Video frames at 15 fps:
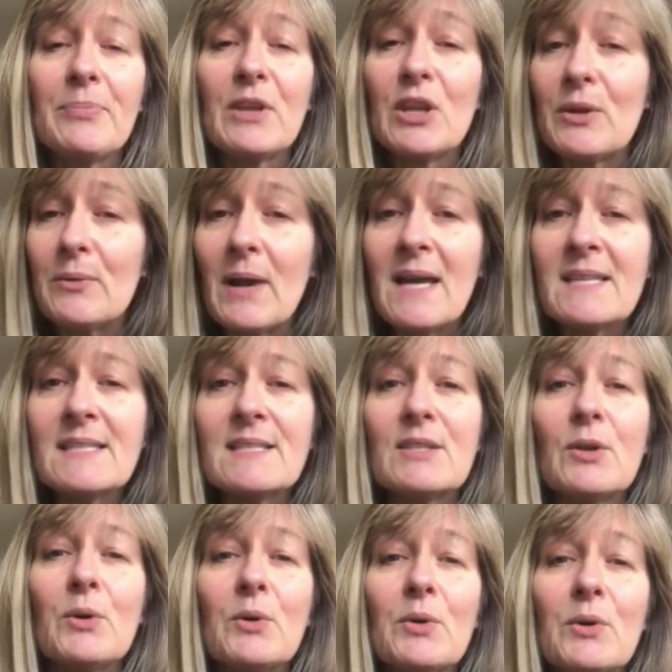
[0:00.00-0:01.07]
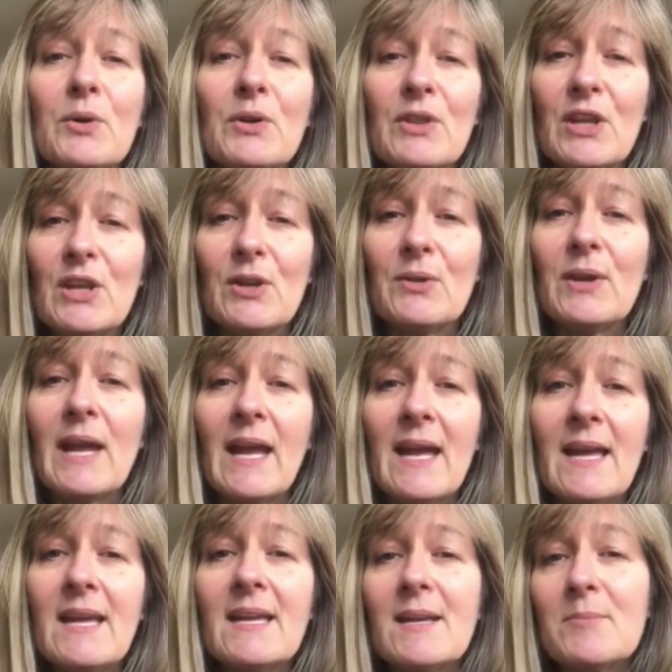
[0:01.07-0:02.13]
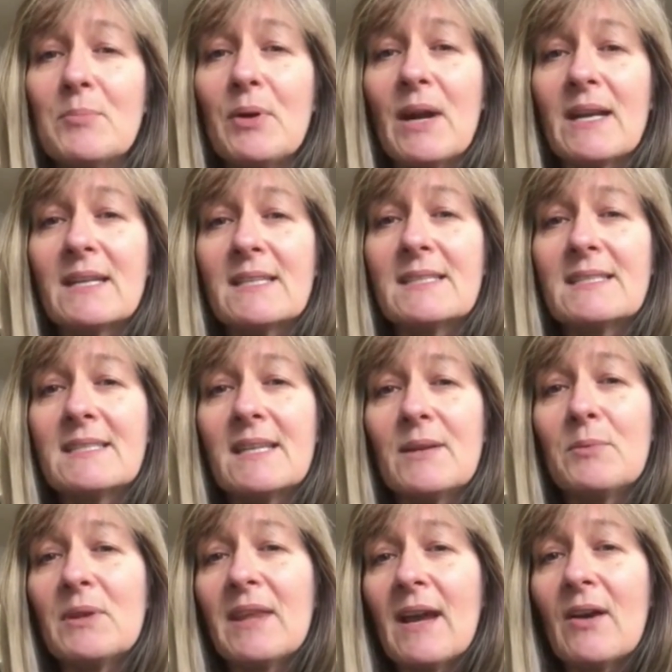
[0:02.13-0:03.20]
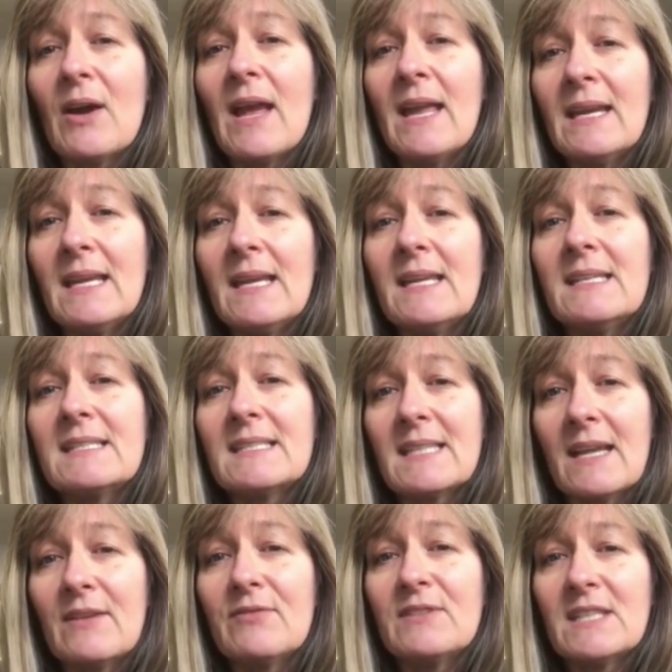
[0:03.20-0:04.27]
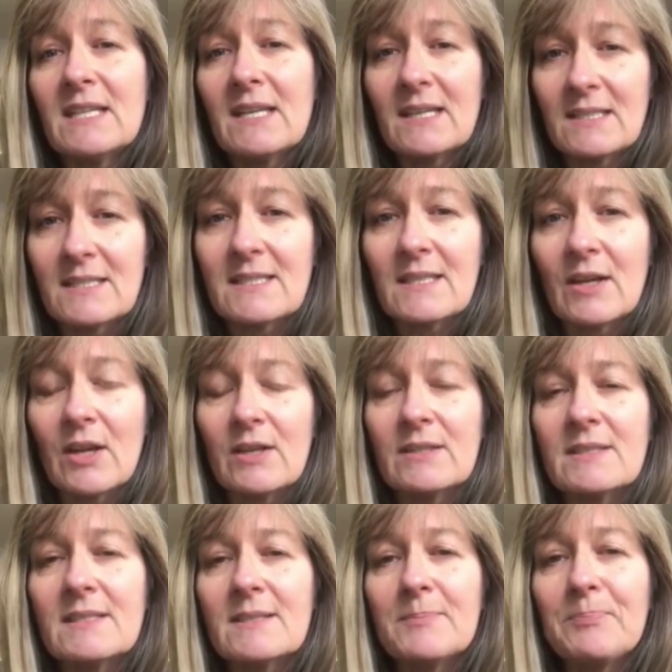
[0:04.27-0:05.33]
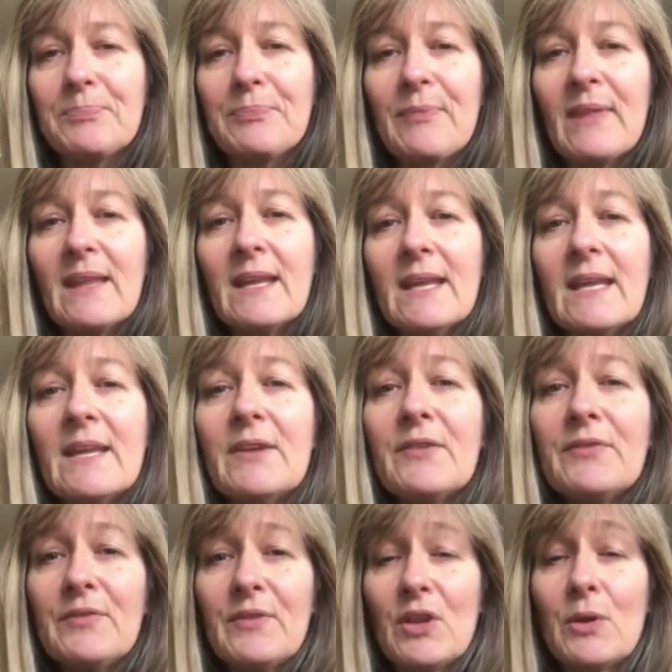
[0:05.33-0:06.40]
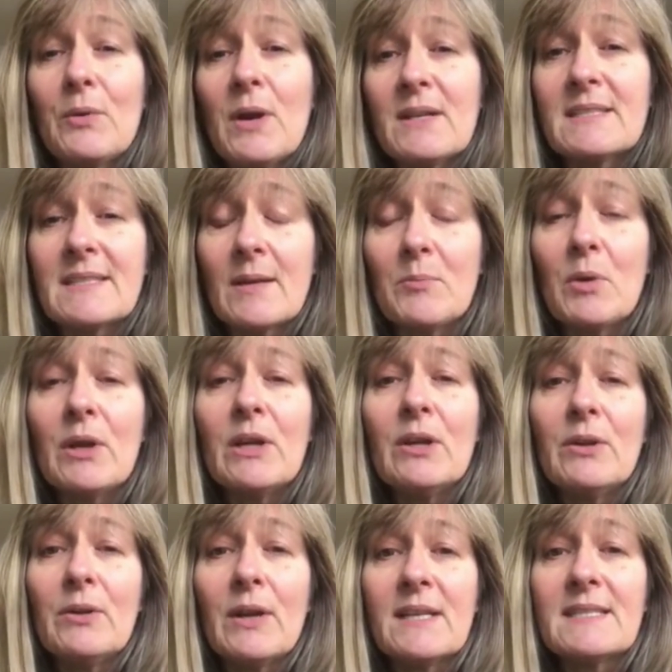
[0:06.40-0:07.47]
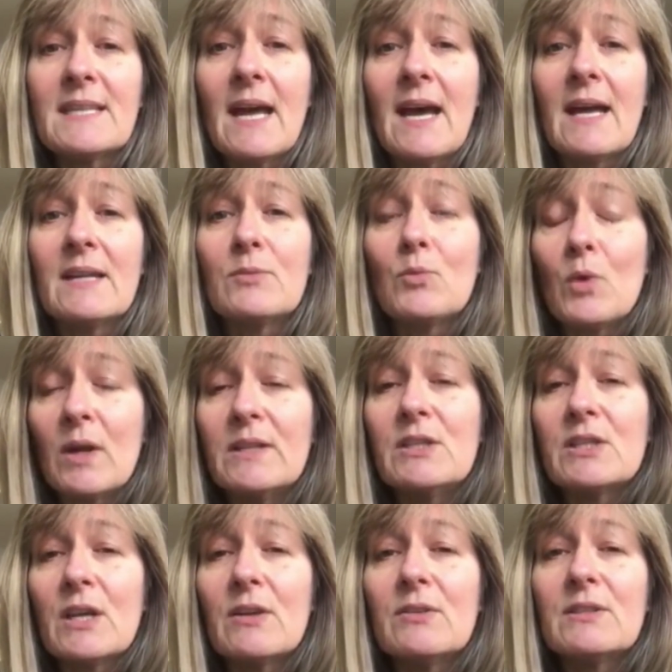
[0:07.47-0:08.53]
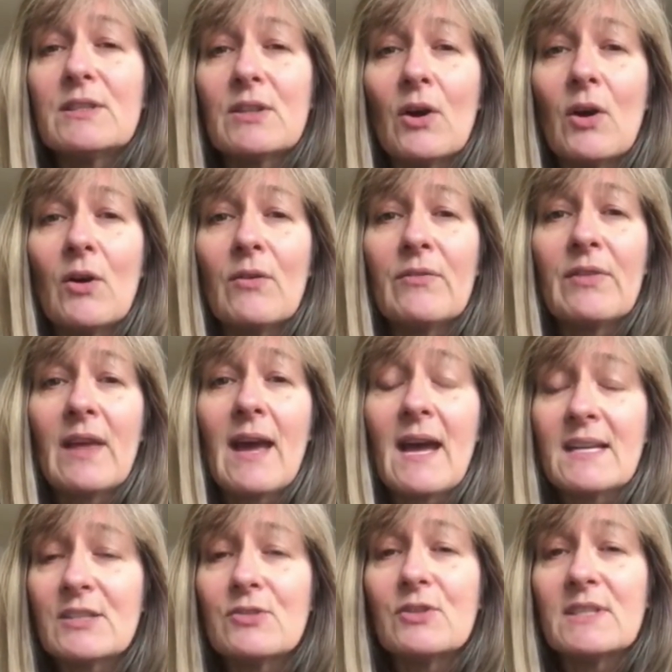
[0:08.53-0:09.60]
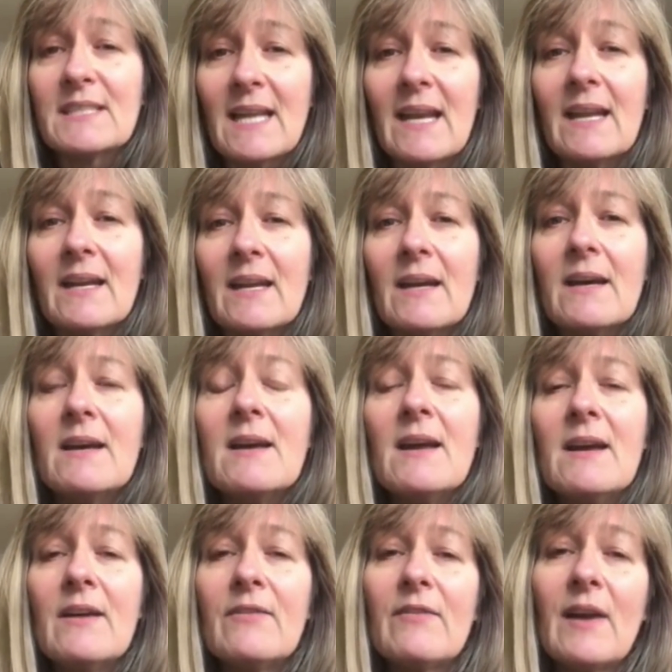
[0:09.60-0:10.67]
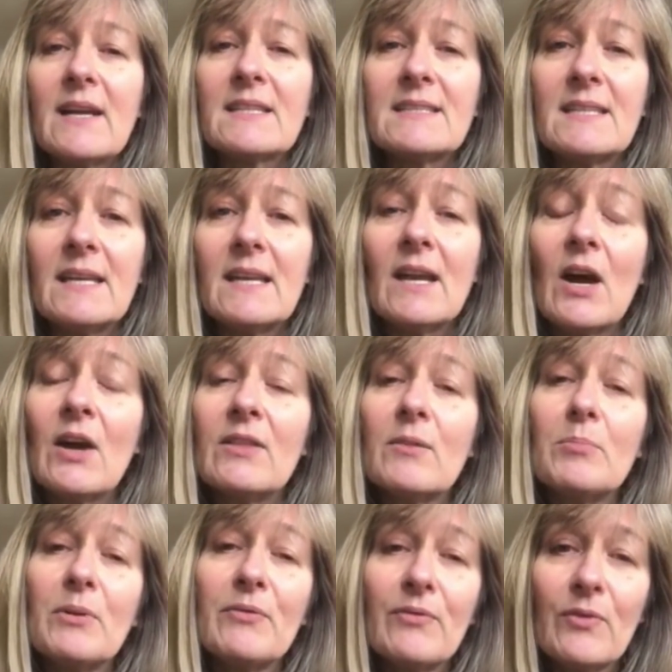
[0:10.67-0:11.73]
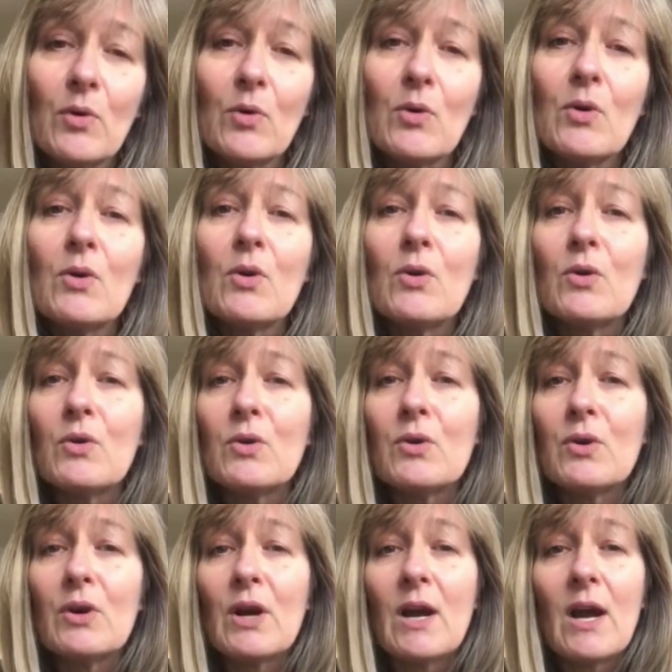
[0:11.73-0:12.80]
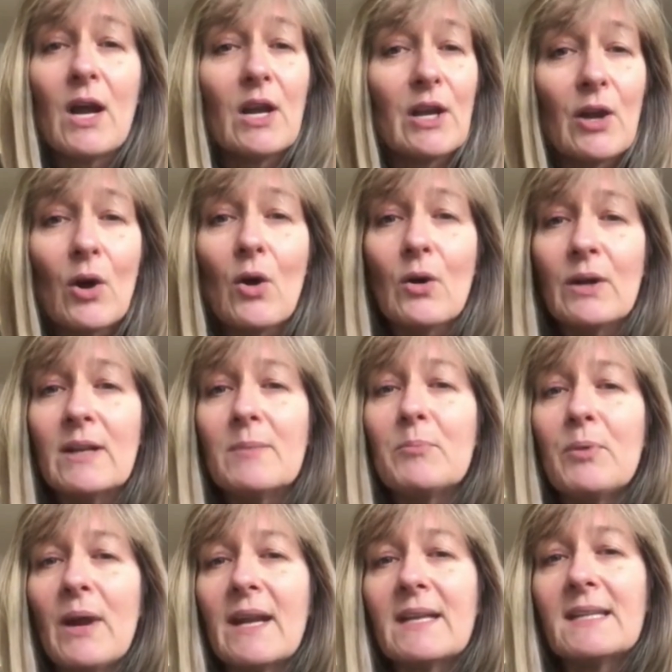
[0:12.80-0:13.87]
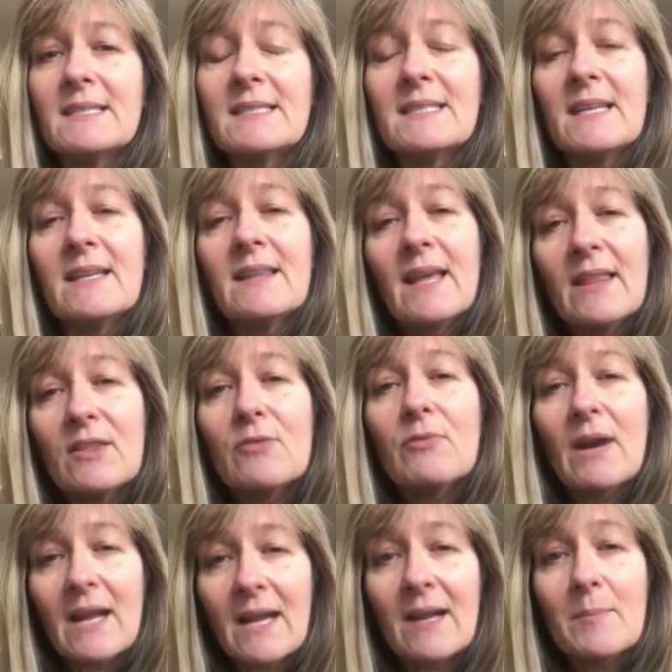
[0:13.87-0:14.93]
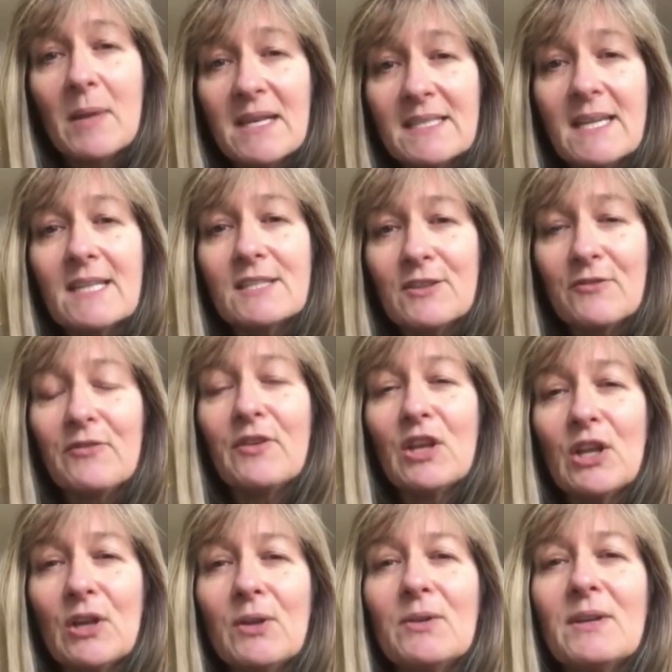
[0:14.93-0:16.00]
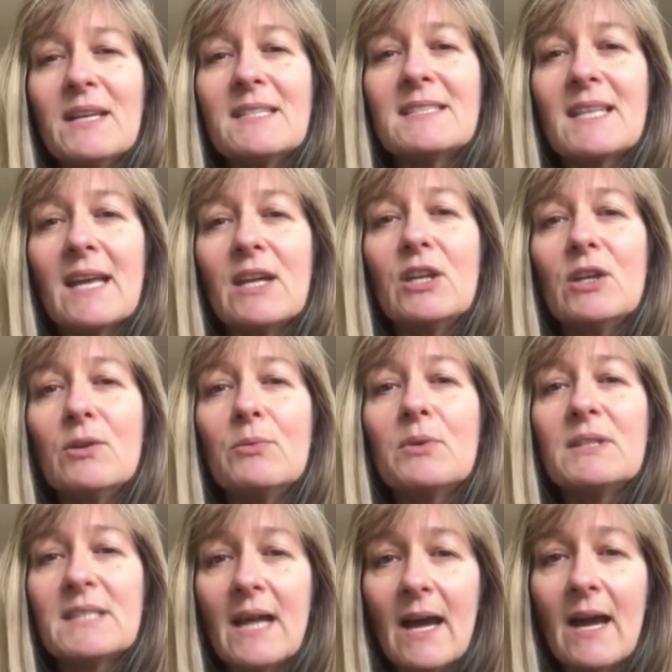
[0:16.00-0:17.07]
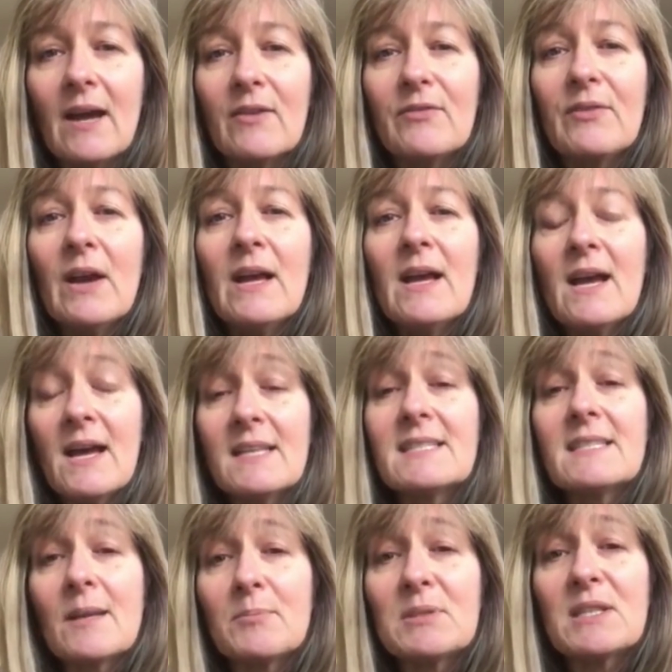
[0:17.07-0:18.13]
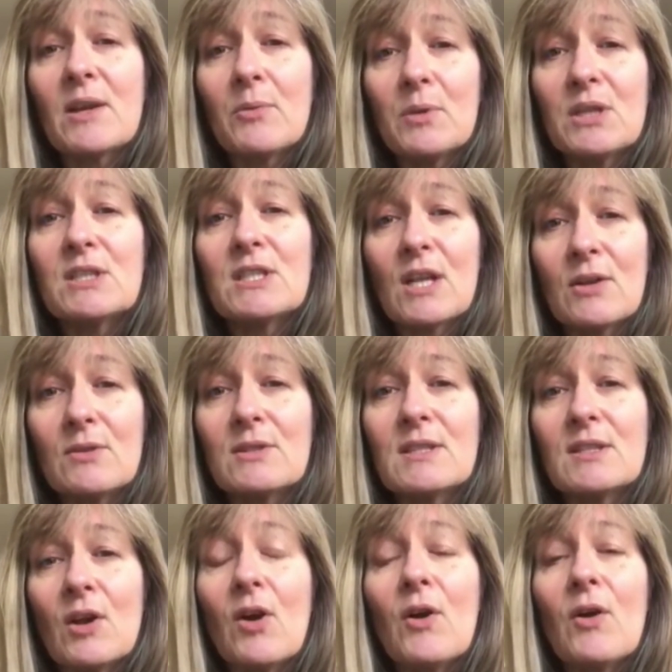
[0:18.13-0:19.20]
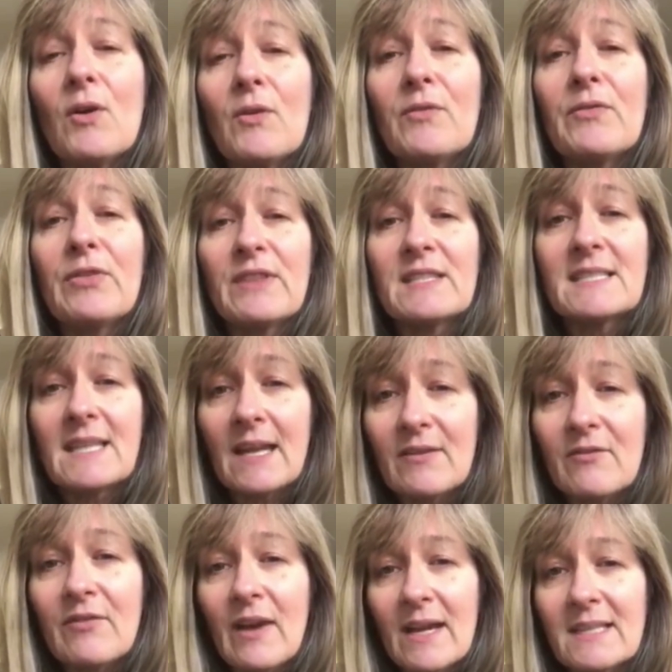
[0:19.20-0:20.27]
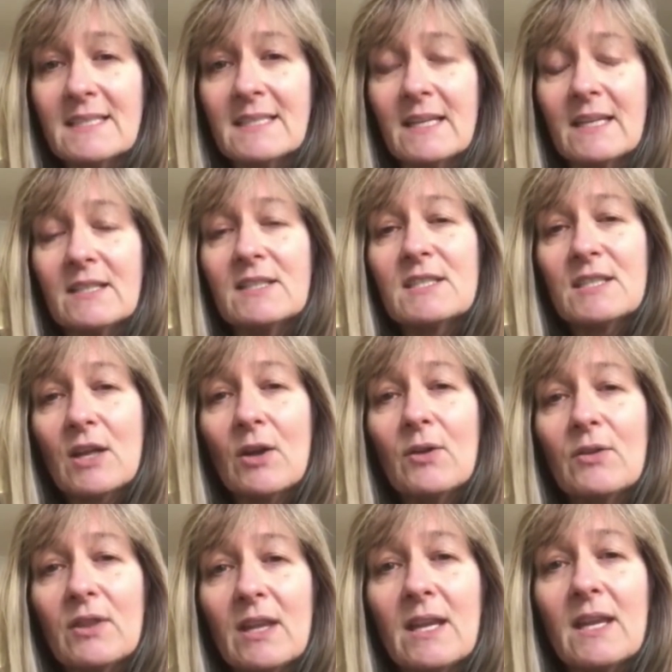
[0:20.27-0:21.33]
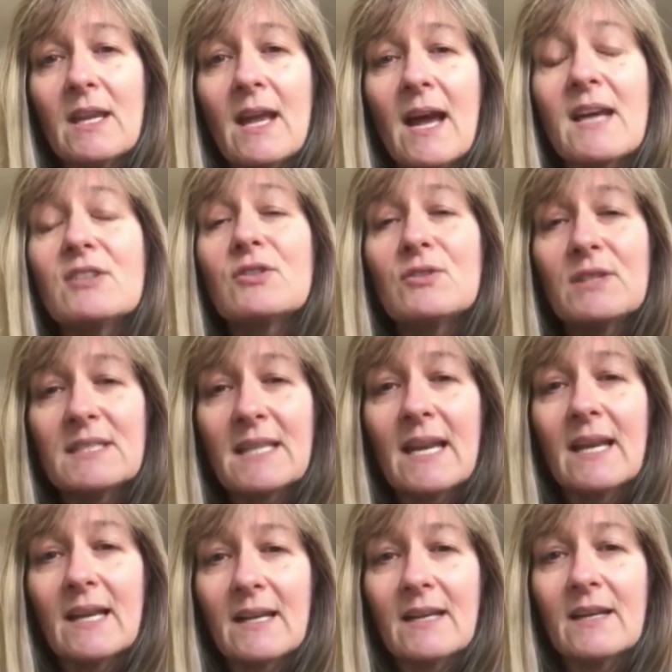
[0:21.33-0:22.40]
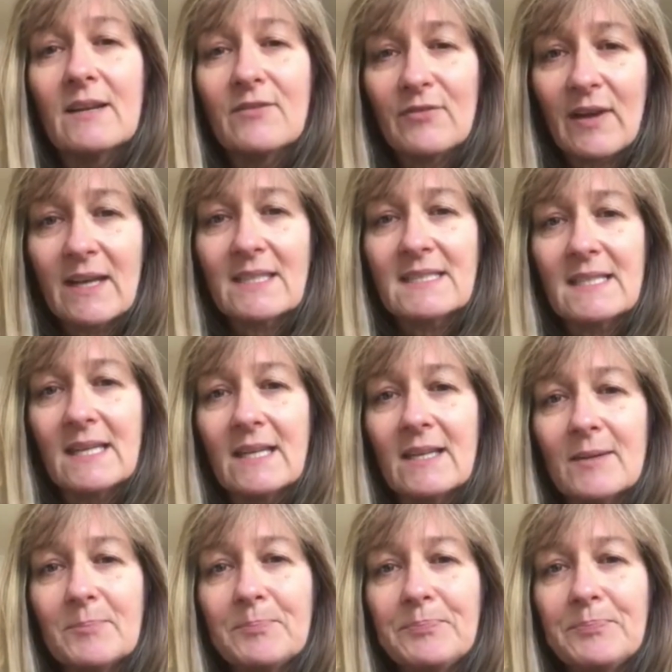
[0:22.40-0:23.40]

US or the UK in pregnancy without any safety concerns. If you are someone who has had one dose of the AstraZeneca vaccine either before or earlier on in pregnancy, then the recommendation for you is that you would have a subsequent dose of the same vaccine, so the AstraZeneca vaccine.